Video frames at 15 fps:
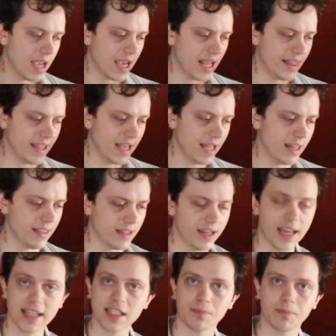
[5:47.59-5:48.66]
and then
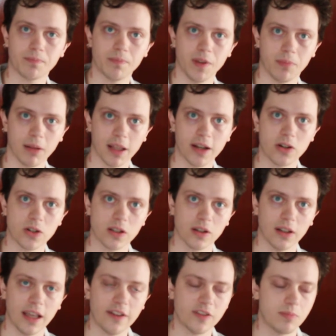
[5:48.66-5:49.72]
the player to their
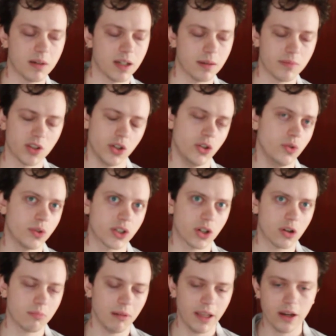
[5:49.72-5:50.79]
left becomes the new
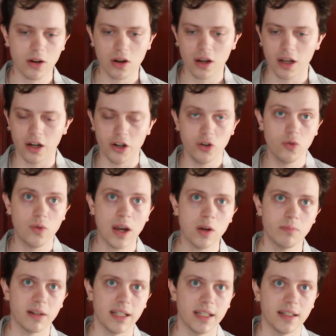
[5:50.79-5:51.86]
start player, and a new
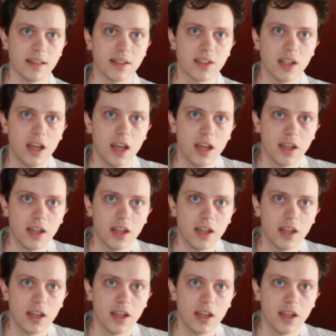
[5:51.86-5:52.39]
round begins.